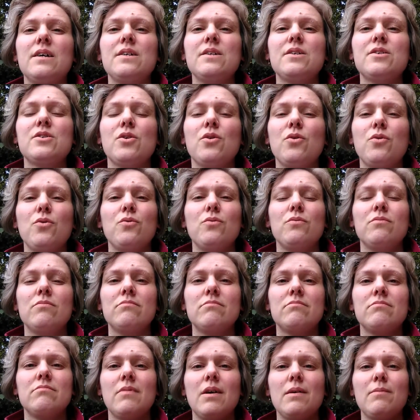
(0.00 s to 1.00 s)
so
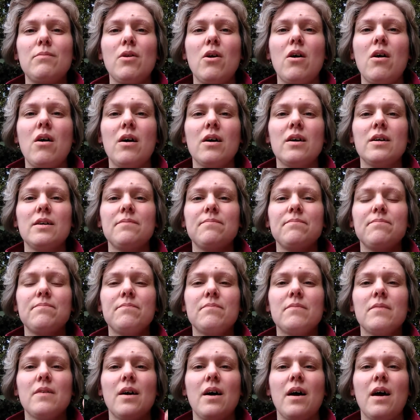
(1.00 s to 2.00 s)
my blog.
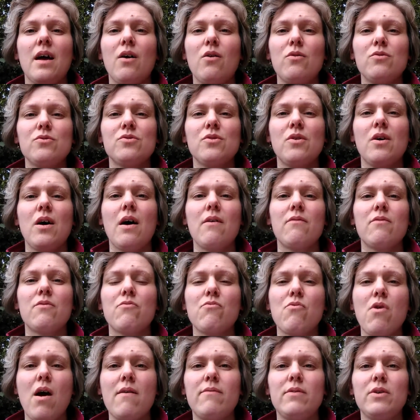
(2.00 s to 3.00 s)
I also have
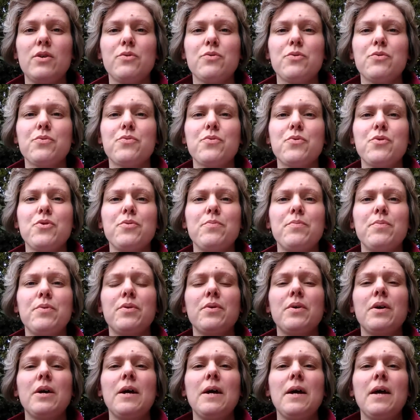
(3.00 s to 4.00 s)
a Ravelry group.
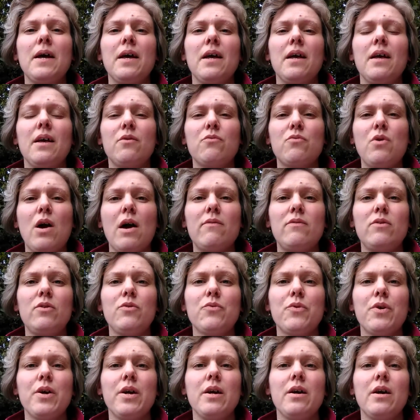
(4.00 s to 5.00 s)
In
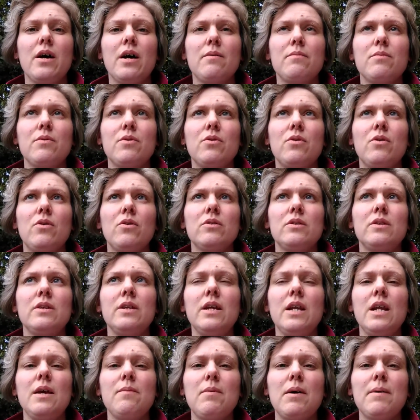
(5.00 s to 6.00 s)
Ravelry, I'm called
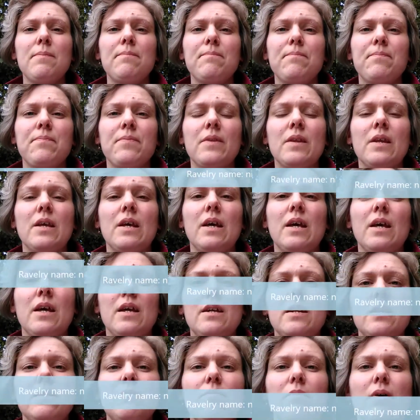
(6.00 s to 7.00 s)
Ninima,
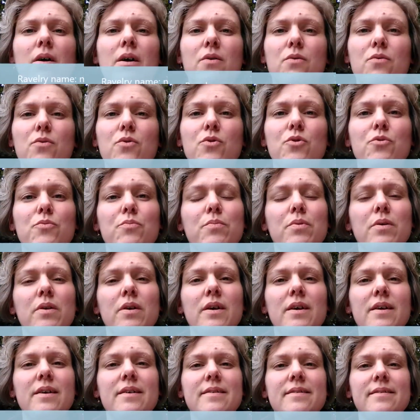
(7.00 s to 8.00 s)
and my group
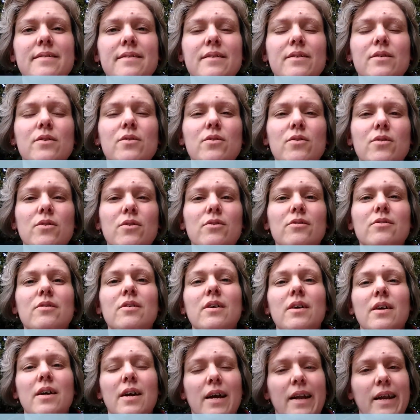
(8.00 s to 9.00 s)
is called
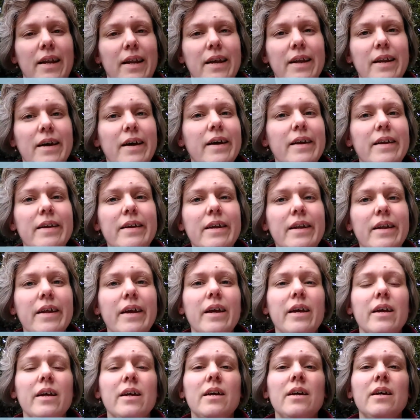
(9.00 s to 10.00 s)
Niina and
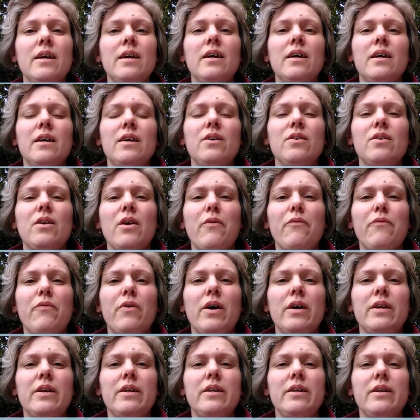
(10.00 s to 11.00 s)
Knitting. You can
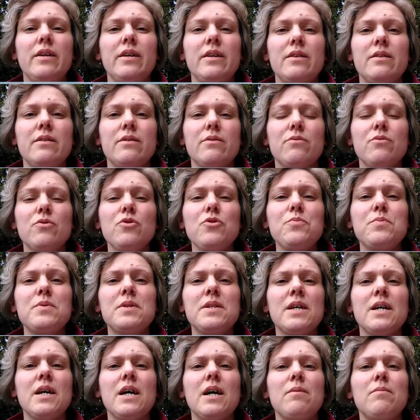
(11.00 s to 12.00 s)
find it in the groups
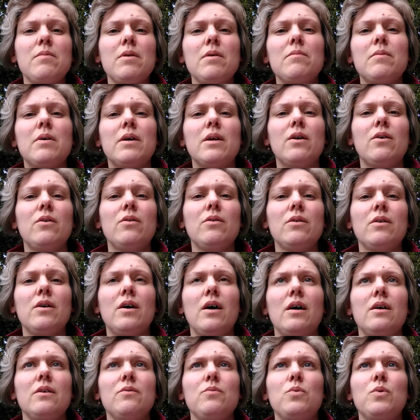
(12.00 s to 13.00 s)
tab, but I'll,
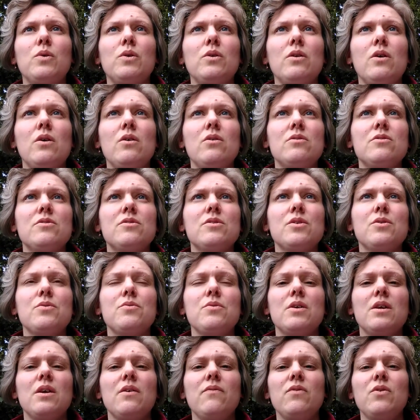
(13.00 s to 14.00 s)
I will also
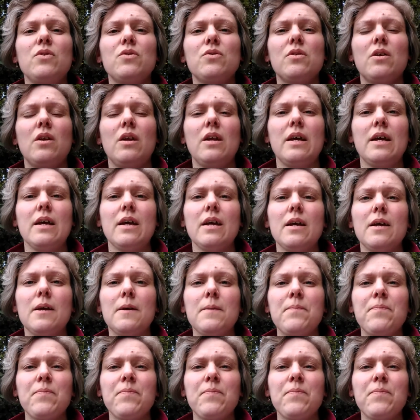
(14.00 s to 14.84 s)
give you the link